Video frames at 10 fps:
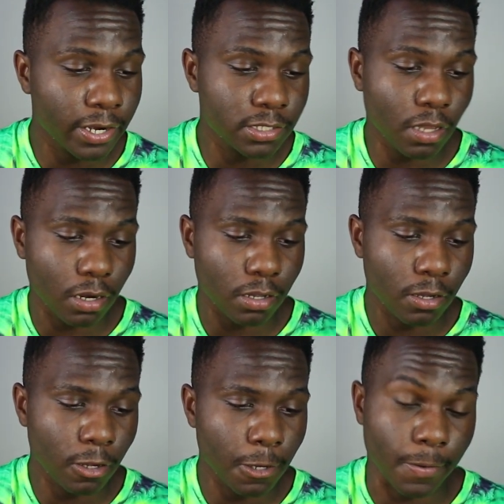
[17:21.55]
I saw the
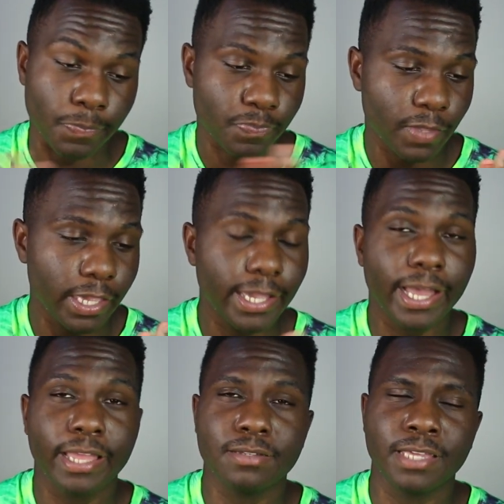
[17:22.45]
um he
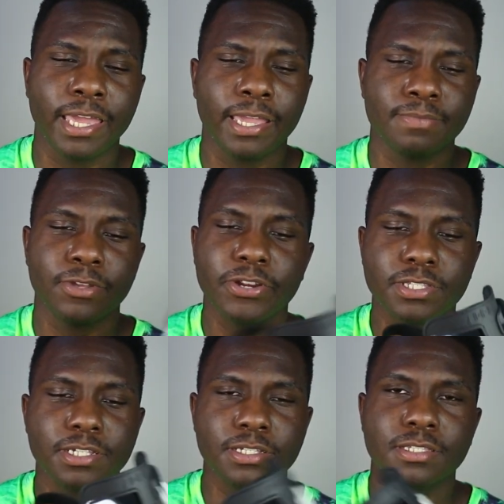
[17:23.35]
got game
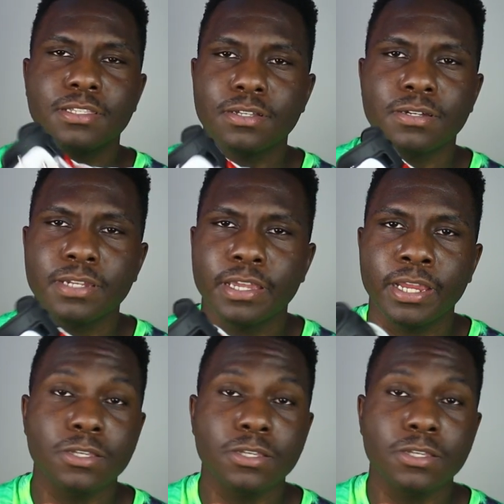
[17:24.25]
13 still on there.